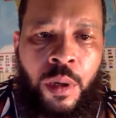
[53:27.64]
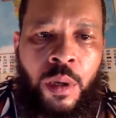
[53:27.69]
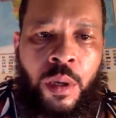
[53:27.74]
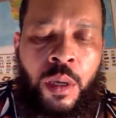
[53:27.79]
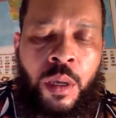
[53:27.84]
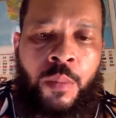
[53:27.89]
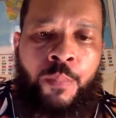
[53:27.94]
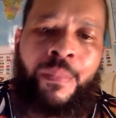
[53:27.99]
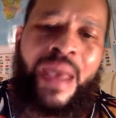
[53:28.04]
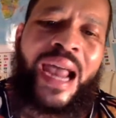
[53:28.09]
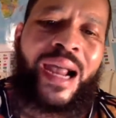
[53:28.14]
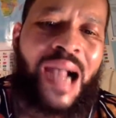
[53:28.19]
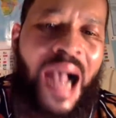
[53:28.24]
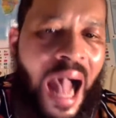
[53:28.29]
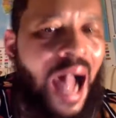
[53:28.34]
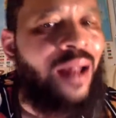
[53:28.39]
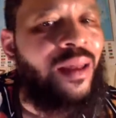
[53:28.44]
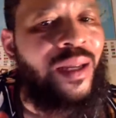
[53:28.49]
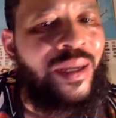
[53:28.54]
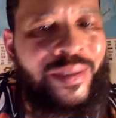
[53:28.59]
Make
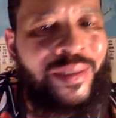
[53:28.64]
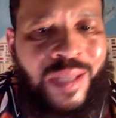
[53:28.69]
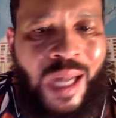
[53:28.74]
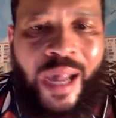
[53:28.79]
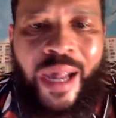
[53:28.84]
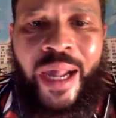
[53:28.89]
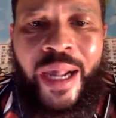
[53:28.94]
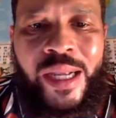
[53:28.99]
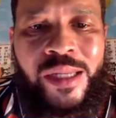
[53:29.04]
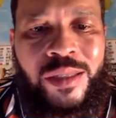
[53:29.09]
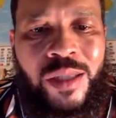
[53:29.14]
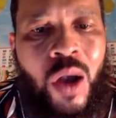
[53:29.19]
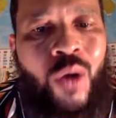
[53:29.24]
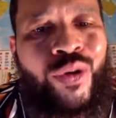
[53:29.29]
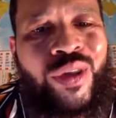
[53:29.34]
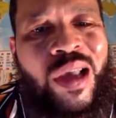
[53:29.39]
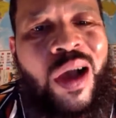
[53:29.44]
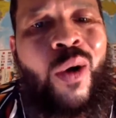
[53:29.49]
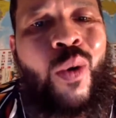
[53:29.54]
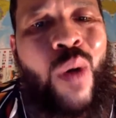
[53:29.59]
holidays on
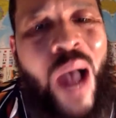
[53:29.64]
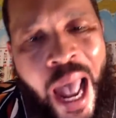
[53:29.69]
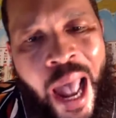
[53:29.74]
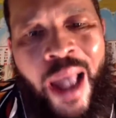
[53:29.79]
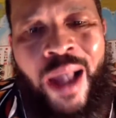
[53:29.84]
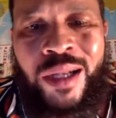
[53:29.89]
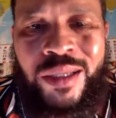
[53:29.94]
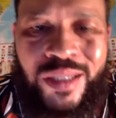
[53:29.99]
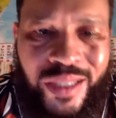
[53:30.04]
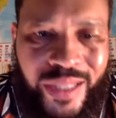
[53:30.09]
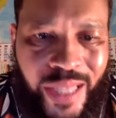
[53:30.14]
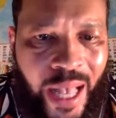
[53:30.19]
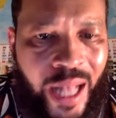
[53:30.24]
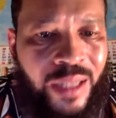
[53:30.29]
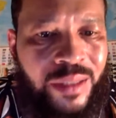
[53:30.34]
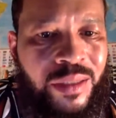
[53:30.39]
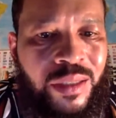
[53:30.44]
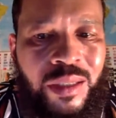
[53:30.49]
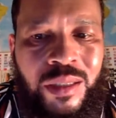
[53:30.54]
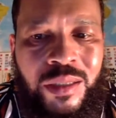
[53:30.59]
your
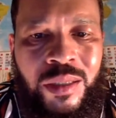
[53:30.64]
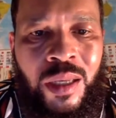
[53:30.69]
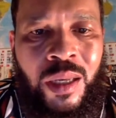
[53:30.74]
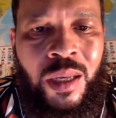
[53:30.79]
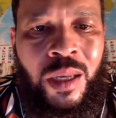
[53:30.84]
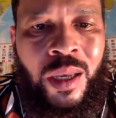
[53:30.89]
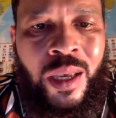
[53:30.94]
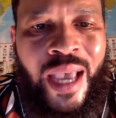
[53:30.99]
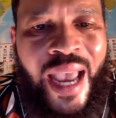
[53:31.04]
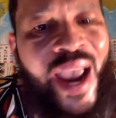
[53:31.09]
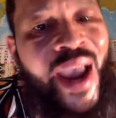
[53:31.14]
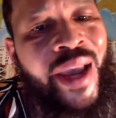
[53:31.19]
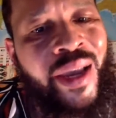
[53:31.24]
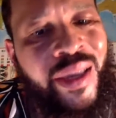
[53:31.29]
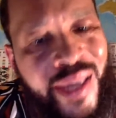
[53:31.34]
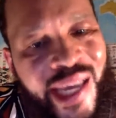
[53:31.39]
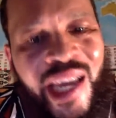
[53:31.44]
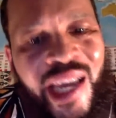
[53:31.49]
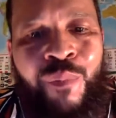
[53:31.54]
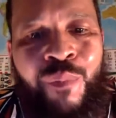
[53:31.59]
ancestors and
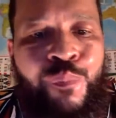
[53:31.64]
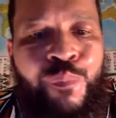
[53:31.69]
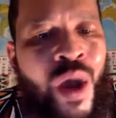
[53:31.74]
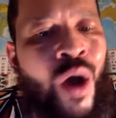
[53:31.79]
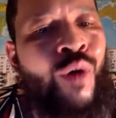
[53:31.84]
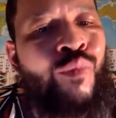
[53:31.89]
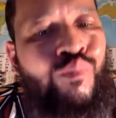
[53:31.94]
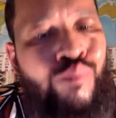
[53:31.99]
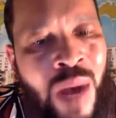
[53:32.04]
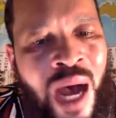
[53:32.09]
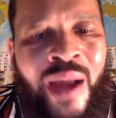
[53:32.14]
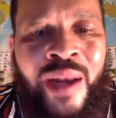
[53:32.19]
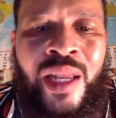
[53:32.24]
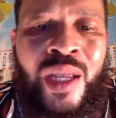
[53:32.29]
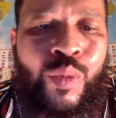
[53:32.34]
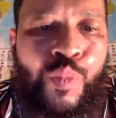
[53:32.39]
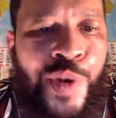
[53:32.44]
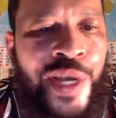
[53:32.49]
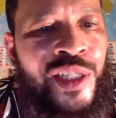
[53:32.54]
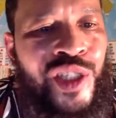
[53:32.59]
keep your money
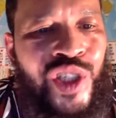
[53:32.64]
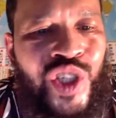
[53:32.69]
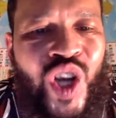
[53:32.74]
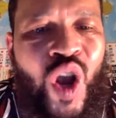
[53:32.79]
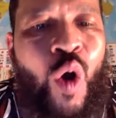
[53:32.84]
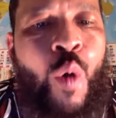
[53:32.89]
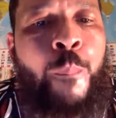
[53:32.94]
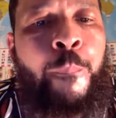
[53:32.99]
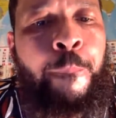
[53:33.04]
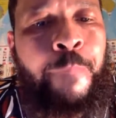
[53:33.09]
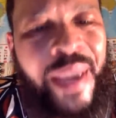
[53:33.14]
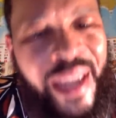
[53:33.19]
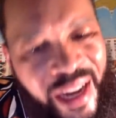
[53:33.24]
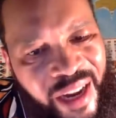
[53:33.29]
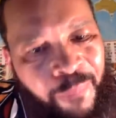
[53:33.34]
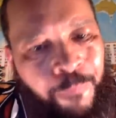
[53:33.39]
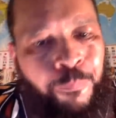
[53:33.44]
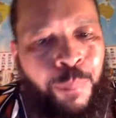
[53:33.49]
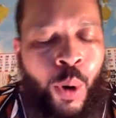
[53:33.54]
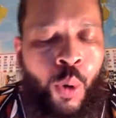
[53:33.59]
with your
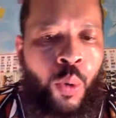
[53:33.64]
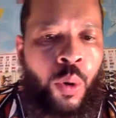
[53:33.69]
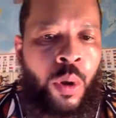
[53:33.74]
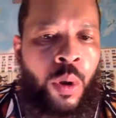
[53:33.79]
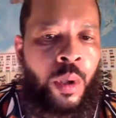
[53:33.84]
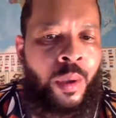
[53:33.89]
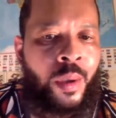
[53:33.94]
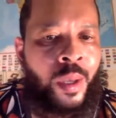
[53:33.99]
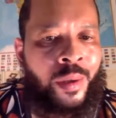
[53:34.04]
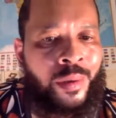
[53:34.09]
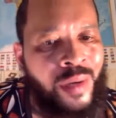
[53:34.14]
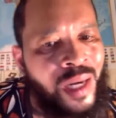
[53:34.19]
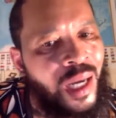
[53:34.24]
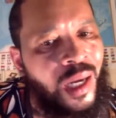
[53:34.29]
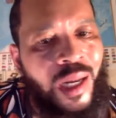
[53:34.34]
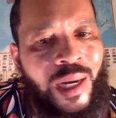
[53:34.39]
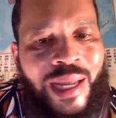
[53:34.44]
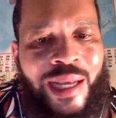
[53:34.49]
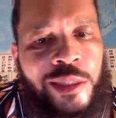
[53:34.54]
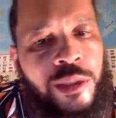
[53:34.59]
people.
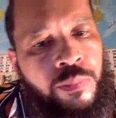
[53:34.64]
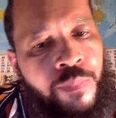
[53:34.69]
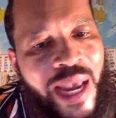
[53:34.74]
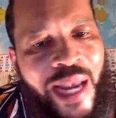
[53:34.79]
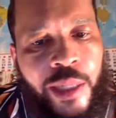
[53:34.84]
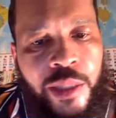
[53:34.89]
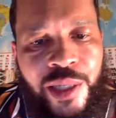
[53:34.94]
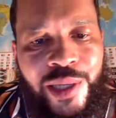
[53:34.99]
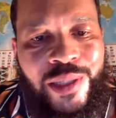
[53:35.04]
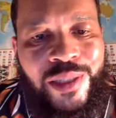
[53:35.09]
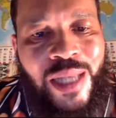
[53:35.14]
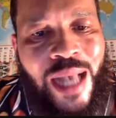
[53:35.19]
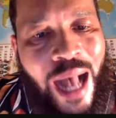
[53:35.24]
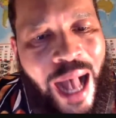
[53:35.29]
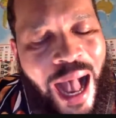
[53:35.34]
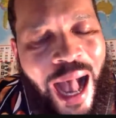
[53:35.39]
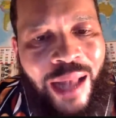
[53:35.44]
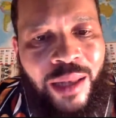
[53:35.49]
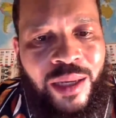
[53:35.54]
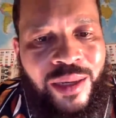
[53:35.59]
Nigga, let's make this a
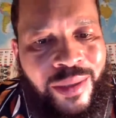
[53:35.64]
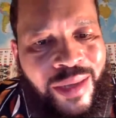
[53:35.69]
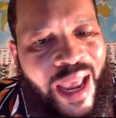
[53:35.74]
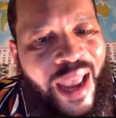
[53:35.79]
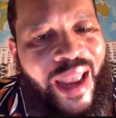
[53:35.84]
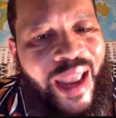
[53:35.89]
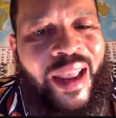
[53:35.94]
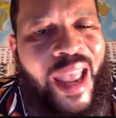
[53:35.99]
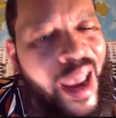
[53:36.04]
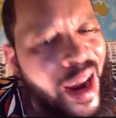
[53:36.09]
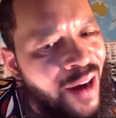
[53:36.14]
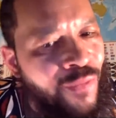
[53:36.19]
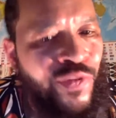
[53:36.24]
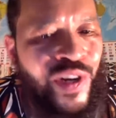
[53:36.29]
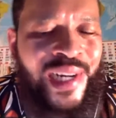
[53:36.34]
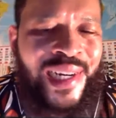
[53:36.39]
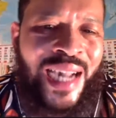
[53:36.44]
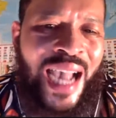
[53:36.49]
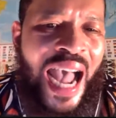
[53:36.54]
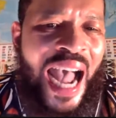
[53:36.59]
holiday every
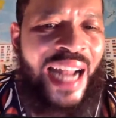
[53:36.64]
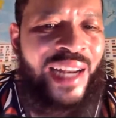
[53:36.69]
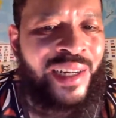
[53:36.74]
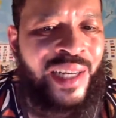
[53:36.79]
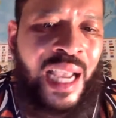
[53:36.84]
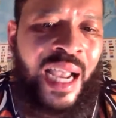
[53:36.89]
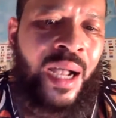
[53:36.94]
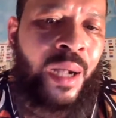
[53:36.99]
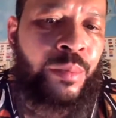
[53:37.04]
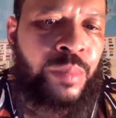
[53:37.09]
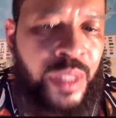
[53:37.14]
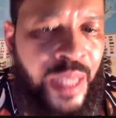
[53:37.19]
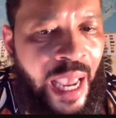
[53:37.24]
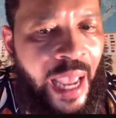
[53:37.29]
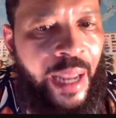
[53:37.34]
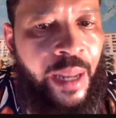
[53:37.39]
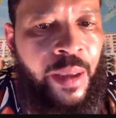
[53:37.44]
goddamn day.